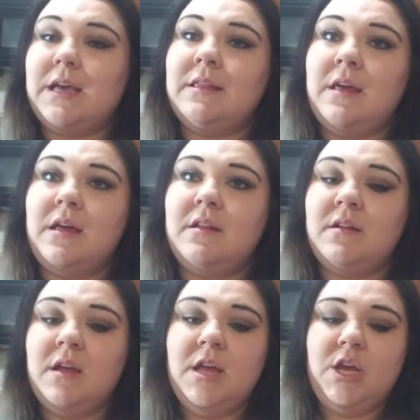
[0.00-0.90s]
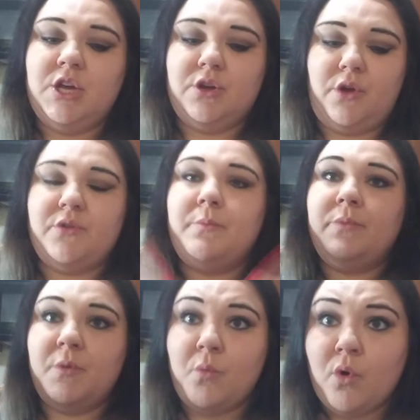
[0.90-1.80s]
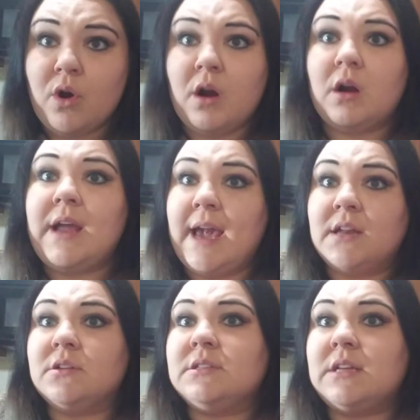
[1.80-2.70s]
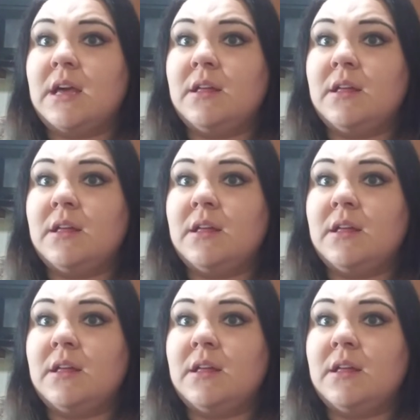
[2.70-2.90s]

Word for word: And then, you know, the, the more candles,